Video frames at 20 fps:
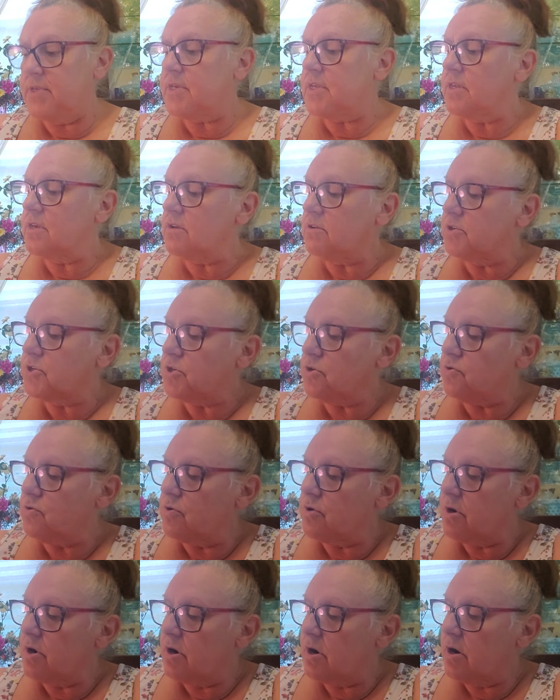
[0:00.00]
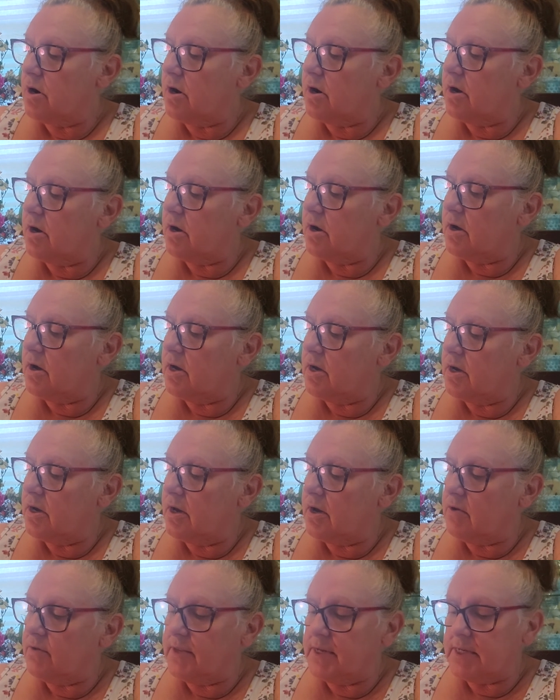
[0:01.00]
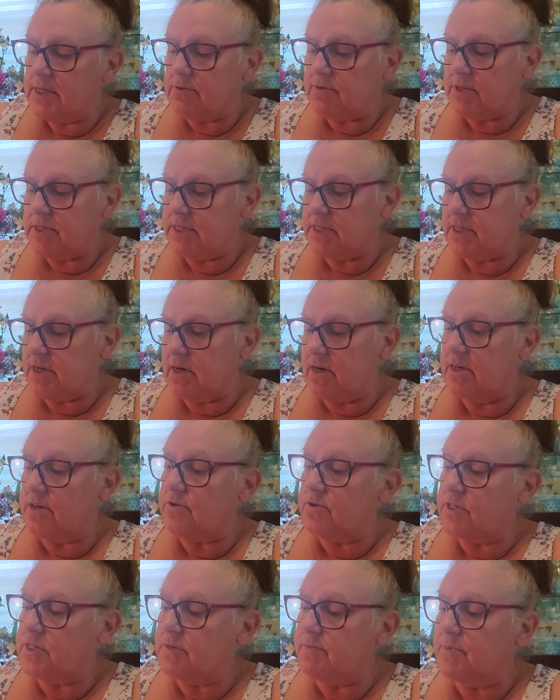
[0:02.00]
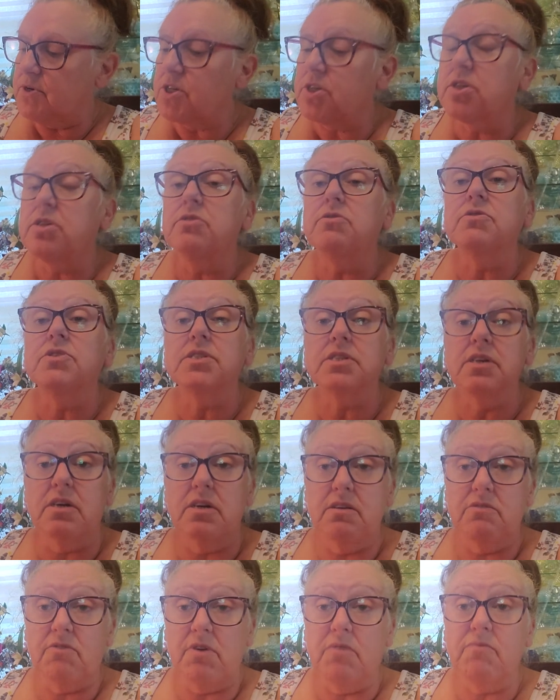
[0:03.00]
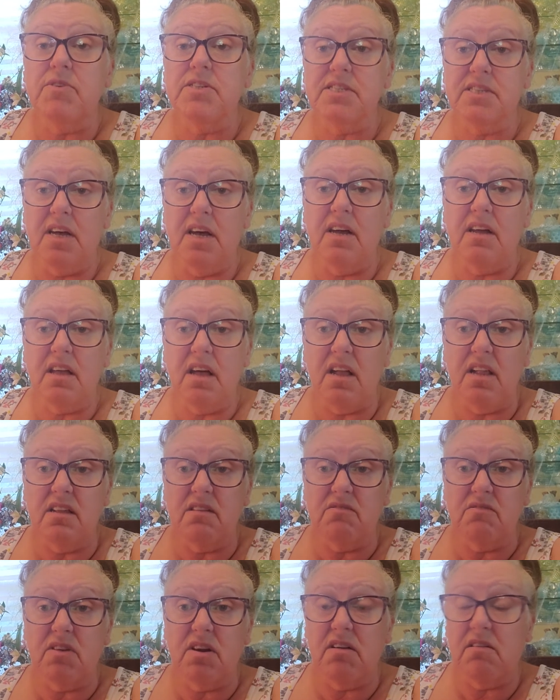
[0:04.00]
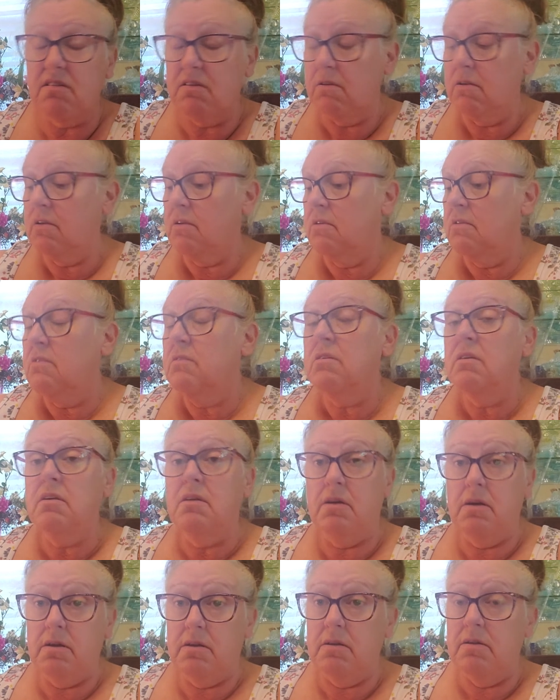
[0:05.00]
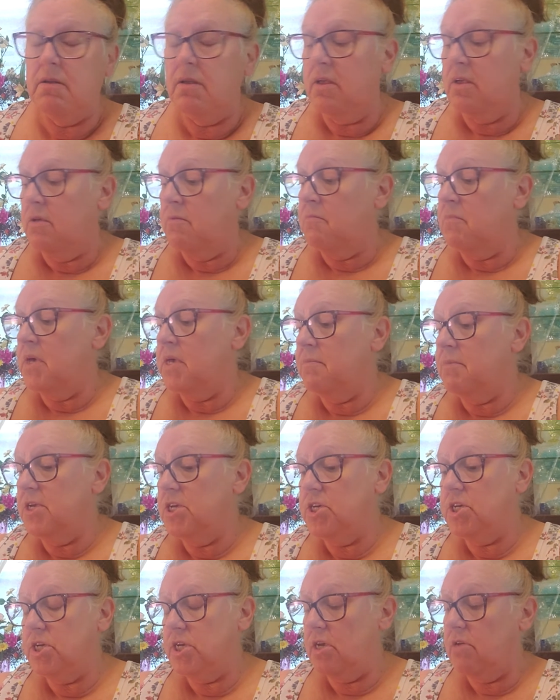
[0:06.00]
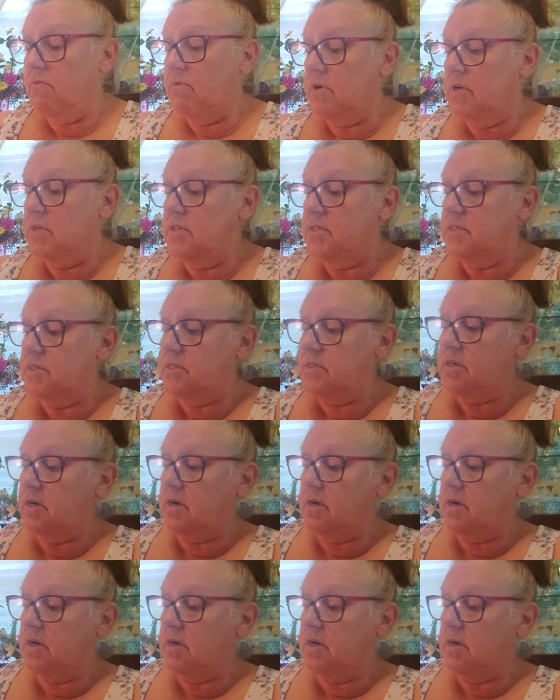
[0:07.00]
little tour on, this was Sandra's book too. Sandra was that colorer. Yeah. Maybe she was,